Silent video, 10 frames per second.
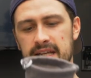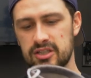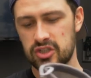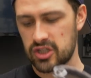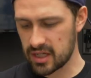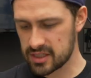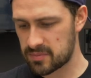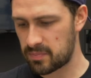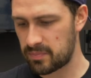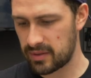it
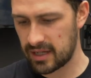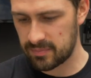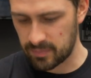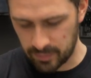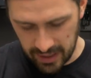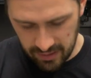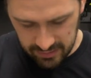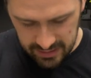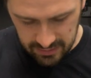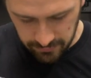just, it barely